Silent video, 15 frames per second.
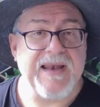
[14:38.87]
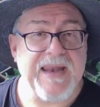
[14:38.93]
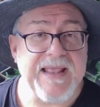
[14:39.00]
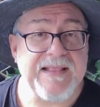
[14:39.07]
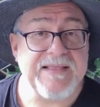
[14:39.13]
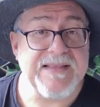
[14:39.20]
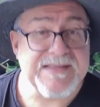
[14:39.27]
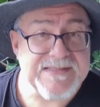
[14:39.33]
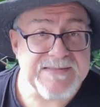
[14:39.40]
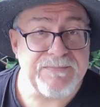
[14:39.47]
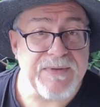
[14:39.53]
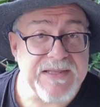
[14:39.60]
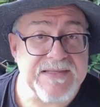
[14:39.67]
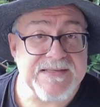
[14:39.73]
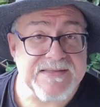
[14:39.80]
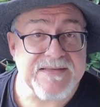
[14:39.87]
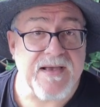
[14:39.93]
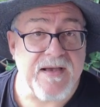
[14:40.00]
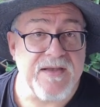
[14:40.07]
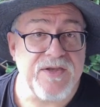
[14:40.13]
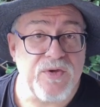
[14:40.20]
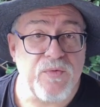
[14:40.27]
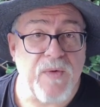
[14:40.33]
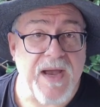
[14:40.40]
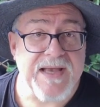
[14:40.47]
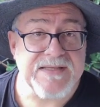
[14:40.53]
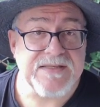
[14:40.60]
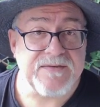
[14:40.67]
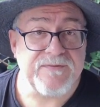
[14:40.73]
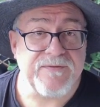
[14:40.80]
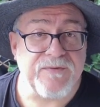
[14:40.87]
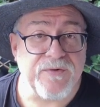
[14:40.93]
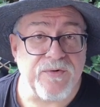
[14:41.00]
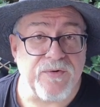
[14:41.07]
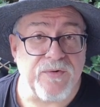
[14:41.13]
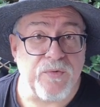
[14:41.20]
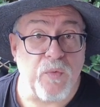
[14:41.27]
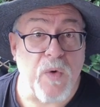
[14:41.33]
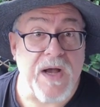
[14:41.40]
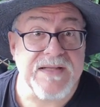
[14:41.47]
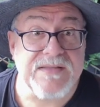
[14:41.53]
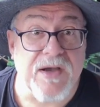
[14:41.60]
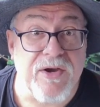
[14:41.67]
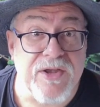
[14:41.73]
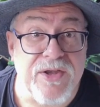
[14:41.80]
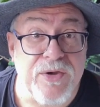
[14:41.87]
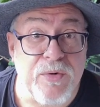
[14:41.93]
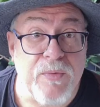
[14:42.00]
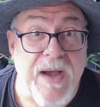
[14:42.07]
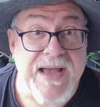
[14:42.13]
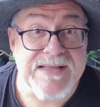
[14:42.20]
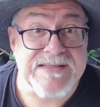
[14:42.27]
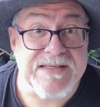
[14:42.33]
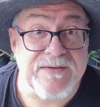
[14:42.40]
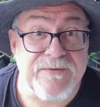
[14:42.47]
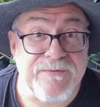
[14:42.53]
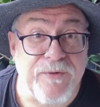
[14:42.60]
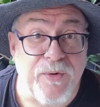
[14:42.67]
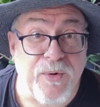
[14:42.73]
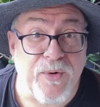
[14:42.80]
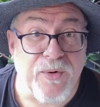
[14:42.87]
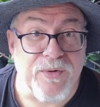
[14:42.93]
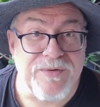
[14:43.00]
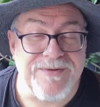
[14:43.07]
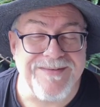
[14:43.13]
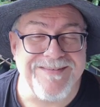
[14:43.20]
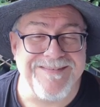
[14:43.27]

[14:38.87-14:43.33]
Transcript: let this be the sign you're waiting for. What are you waiting for?